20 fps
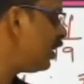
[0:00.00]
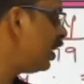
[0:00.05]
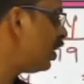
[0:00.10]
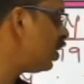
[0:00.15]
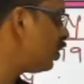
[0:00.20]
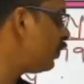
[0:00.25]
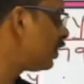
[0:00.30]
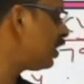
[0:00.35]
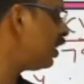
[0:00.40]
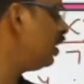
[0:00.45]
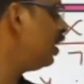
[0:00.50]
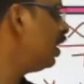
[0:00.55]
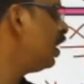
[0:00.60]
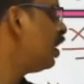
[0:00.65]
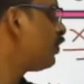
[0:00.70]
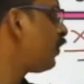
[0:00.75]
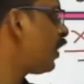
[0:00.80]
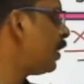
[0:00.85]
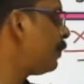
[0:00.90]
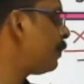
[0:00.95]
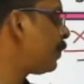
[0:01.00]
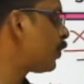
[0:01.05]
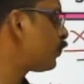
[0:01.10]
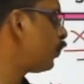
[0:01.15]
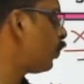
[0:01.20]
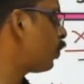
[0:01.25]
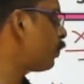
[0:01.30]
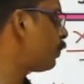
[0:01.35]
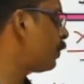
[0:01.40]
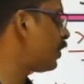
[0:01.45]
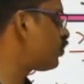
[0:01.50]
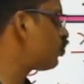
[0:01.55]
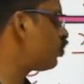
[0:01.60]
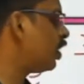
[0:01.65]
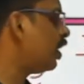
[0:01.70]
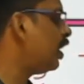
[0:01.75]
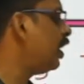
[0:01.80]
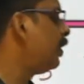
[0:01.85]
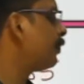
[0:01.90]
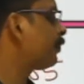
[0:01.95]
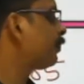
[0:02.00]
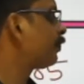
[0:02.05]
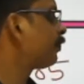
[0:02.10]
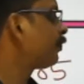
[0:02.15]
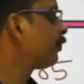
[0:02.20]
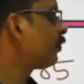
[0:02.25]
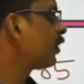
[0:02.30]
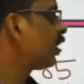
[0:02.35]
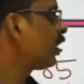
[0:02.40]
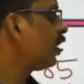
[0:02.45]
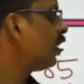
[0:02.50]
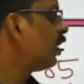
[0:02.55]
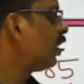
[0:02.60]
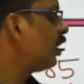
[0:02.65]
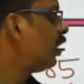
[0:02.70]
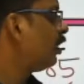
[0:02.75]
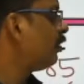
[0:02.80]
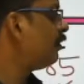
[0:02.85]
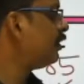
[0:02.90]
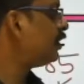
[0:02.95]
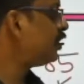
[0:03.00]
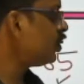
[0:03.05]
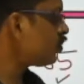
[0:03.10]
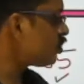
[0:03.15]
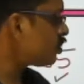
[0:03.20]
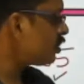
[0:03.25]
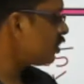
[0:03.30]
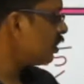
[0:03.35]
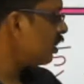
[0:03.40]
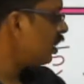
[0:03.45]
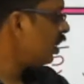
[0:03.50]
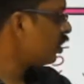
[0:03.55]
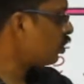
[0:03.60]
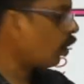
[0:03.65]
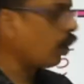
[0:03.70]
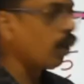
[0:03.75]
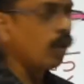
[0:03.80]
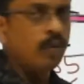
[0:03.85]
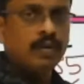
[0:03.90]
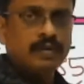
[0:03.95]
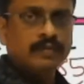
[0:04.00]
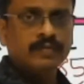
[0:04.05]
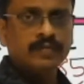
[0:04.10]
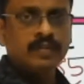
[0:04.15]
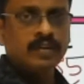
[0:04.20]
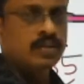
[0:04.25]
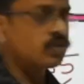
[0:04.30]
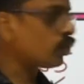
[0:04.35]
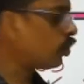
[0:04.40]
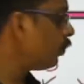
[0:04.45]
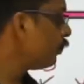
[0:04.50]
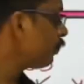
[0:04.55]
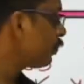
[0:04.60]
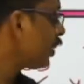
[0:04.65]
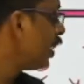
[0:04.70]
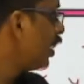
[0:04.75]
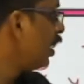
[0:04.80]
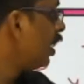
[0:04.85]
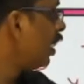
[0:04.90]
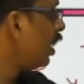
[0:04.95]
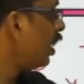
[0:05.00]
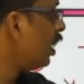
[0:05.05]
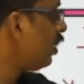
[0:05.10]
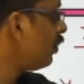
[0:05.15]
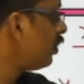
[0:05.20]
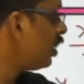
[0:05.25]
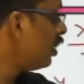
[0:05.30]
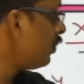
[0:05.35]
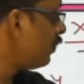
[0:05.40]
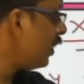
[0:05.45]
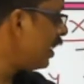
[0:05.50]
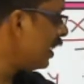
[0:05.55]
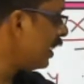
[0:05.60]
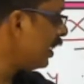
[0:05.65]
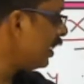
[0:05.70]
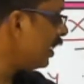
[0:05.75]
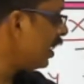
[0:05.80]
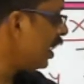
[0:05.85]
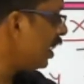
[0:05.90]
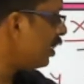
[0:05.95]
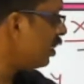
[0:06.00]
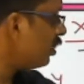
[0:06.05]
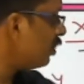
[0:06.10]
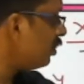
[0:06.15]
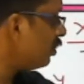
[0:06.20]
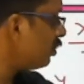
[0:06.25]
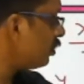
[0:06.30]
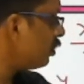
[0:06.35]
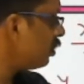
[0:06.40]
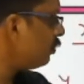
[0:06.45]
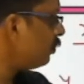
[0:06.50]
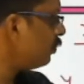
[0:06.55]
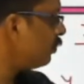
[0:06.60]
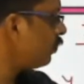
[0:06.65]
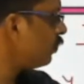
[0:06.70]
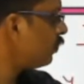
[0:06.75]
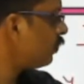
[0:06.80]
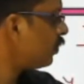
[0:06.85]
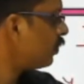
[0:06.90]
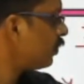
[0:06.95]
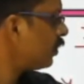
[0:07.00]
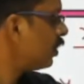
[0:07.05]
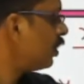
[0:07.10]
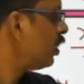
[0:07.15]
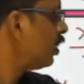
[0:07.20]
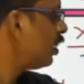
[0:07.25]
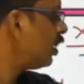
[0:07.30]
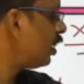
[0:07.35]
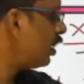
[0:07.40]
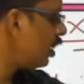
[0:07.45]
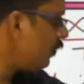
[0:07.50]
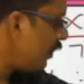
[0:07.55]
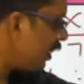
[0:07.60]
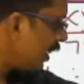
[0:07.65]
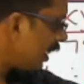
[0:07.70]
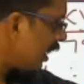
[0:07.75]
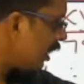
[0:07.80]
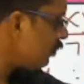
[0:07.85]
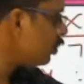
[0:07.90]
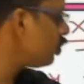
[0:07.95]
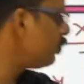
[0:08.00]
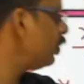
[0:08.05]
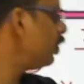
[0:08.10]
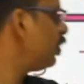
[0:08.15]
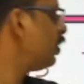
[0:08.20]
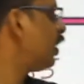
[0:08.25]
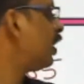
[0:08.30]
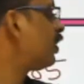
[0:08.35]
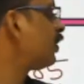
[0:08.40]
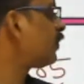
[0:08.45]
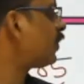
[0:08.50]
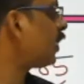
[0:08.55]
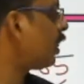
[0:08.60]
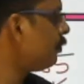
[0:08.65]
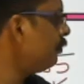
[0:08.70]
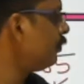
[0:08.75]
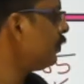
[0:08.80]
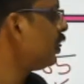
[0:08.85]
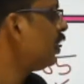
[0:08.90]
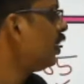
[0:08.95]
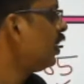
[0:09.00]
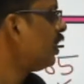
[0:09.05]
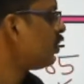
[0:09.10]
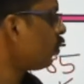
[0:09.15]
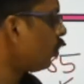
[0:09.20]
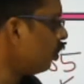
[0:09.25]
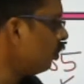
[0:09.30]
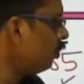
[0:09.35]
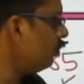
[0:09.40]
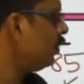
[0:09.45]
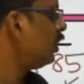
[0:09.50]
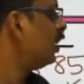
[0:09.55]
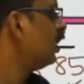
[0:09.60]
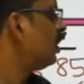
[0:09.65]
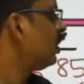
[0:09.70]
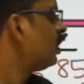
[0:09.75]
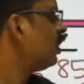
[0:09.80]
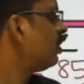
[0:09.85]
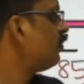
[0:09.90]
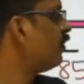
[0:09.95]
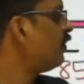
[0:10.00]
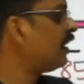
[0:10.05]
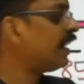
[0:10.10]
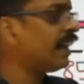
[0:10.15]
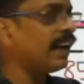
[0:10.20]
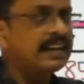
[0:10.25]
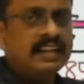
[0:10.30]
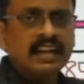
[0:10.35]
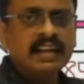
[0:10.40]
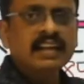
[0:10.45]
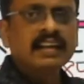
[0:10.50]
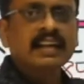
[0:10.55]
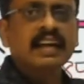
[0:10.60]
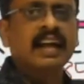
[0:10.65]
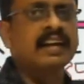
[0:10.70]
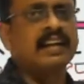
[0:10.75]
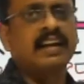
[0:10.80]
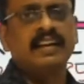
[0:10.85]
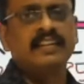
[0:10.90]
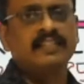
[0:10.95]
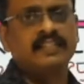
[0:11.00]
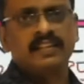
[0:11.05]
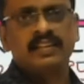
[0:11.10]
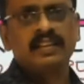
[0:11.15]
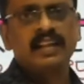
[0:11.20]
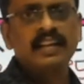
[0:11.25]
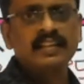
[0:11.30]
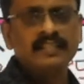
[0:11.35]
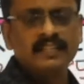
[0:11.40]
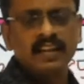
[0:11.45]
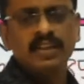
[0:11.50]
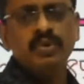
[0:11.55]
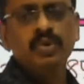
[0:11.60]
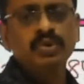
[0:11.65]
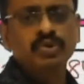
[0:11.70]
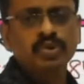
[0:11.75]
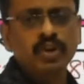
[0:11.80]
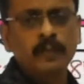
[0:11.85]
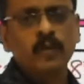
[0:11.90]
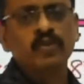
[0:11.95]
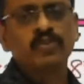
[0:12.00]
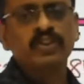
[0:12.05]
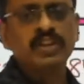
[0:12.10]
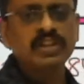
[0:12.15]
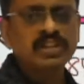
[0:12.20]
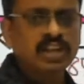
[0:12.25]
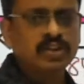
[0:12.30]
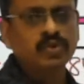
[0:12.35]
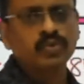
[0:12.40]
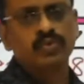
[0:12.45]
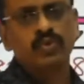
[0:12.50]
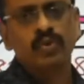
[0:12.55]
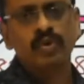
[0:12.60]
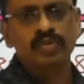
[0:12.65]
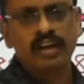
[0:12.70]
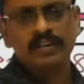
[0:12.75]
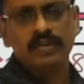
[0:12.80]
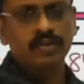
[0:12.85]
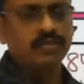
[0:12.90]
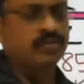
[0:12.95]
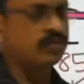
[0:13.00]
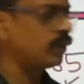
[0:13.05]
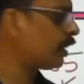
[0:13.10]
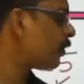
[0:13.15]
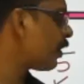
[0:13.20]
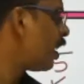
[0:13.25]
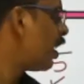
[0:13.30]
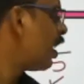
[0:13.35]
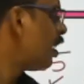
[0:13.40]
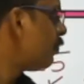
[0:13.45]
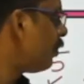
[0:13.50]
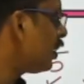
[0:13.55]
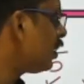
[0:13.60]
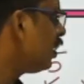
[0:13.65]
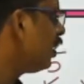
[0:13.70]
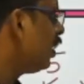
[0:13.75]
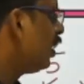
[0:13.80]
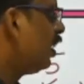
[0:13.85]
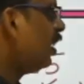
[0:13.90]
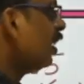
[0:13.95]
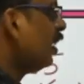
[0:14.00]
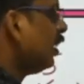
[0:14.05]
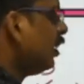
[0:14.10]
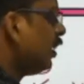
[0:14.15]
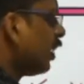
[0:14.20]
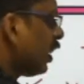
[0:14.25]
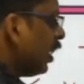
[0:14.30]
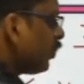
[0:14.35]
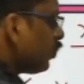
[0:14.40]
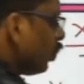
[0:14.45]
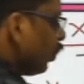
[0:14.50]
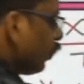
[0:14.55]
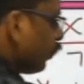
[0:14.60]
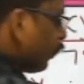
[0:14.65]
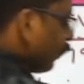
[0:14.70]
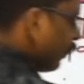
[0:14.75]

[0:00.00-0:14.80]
it with 5 + 4 + 3, which is 12. So dividing it with that sum 12, we will get the correct answer. That is the usual procedure to solve that question. But in the case of